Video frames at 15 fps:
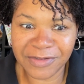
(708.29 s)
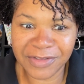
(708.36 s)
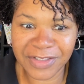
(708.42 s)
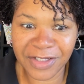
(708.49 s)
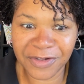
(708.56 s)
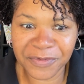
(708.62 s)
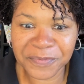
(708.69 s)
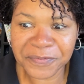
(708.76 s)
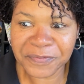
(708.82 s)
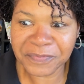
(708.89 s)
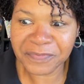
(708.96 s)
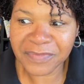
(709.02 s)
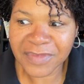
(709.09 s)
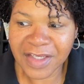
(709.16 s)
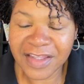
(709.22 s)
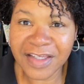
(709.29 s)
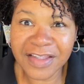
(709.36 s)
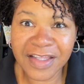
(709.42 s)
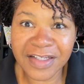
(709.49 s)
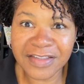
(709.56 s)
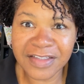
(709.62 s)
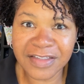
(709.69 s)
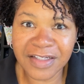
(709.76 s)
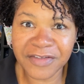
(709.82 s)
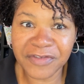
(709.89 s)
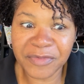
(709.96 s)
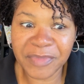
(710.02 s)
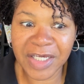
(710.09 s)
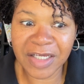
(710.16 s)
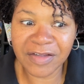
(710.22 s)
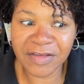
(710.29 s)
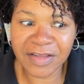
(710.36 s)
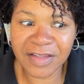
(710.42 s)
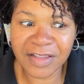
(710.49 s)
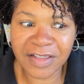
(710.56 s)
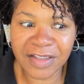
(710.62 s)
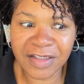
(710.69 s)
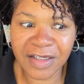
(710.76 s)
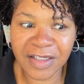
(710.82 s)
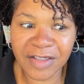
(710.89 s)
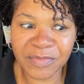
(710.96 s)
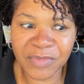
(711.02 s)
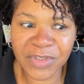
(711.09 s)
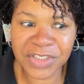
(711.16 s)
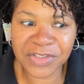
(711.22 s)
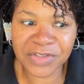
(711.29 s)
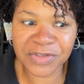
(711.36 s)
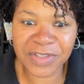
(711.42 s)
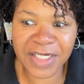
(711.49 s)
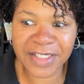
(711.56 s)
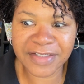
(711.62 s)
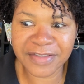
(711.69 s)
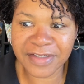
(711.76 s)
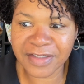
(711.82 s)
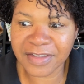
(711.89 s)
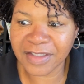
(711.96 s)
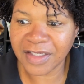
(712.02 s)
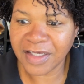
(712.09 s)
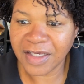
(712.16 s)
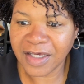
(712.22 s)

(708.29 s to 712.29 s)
So I think that's enough about the moisturizing.